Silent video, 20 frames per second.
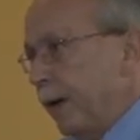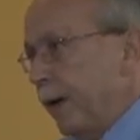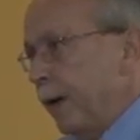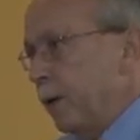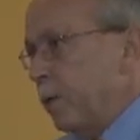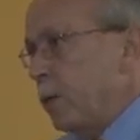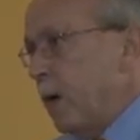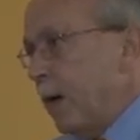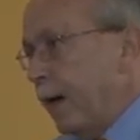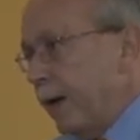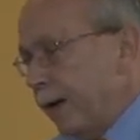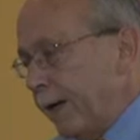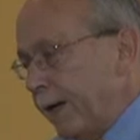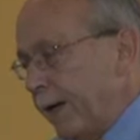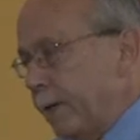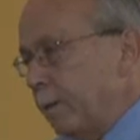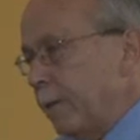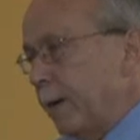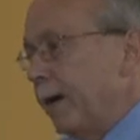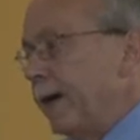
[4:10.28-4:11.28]
And why
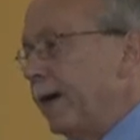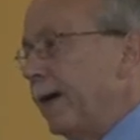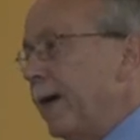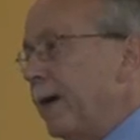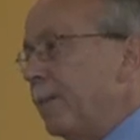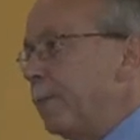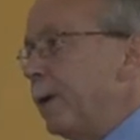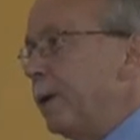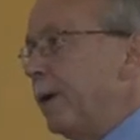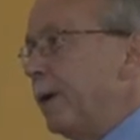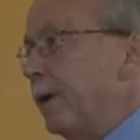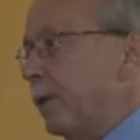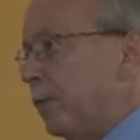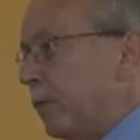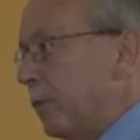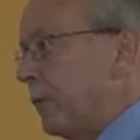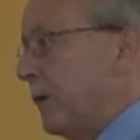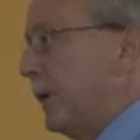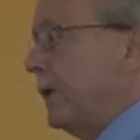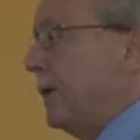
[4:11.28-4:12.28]
am I happy
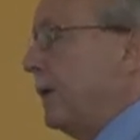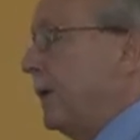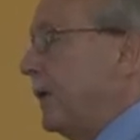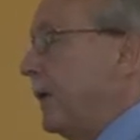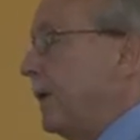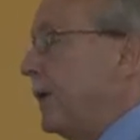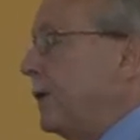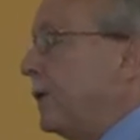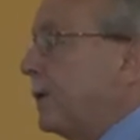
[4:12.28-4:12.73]
to be